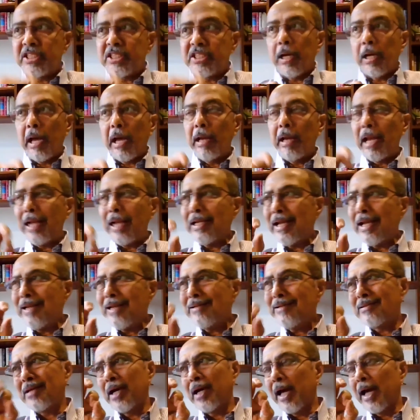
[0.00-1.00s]
I'll
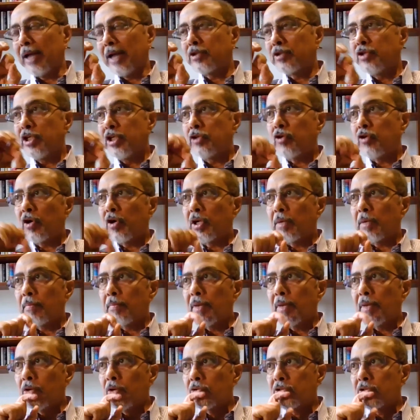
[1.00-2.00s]
actually talk
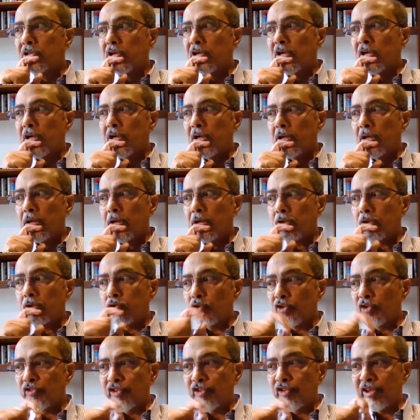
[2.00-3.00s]
about 2
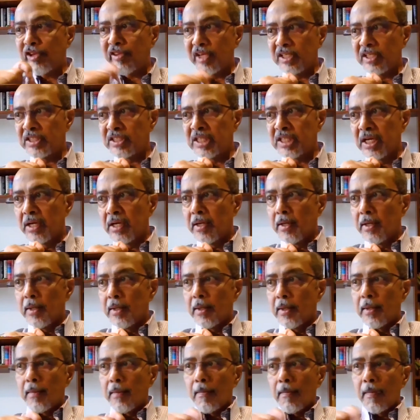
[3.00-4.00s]
or 3 things.
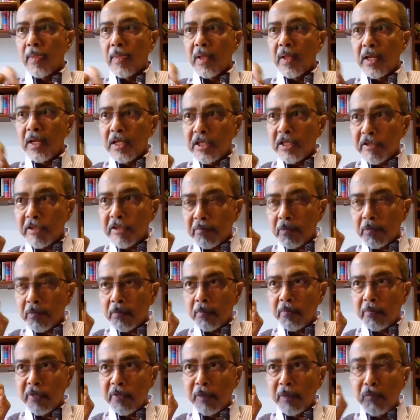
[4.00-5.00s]

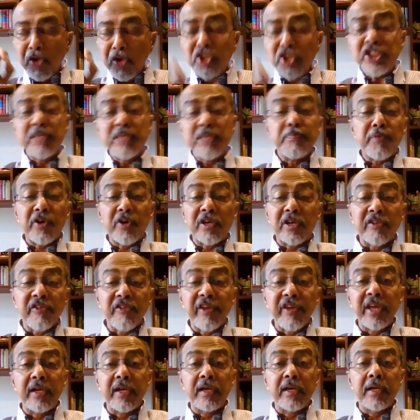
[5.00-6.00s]
The most important
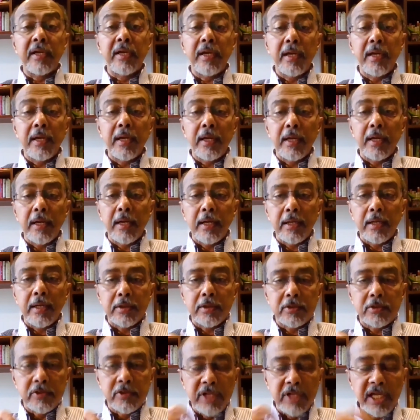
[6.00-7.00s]
thing
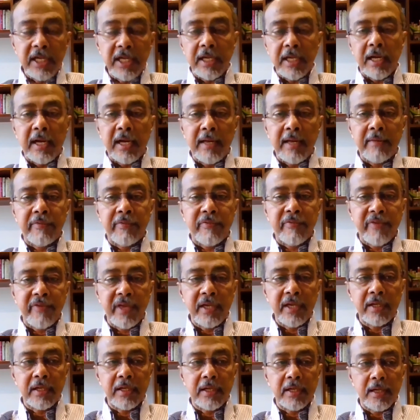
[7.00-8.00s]
today, I
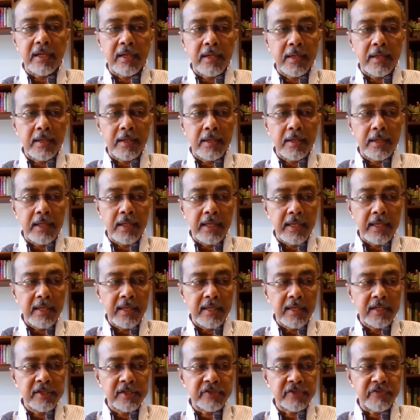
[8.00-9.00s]
think,
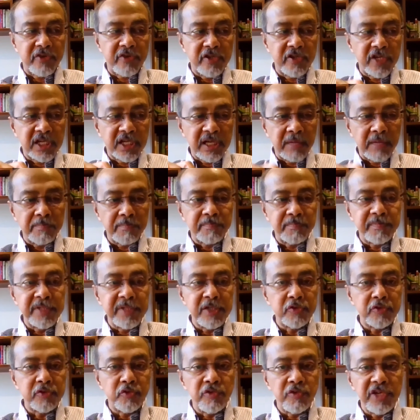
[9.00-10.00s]
is for the company
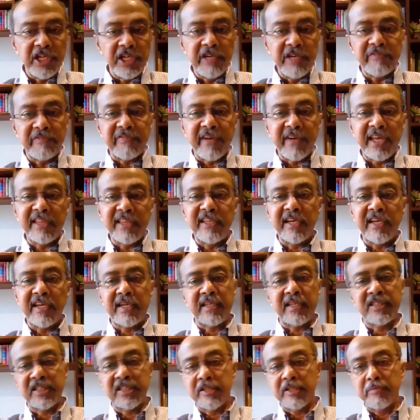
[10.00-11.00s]
to redefine their
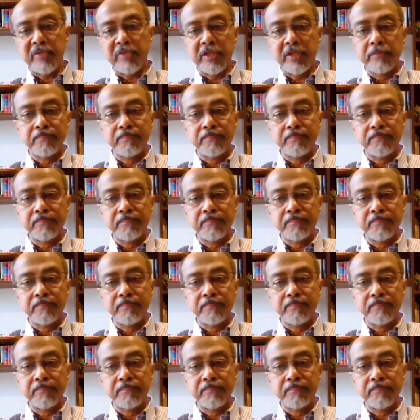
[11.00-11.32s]
customer.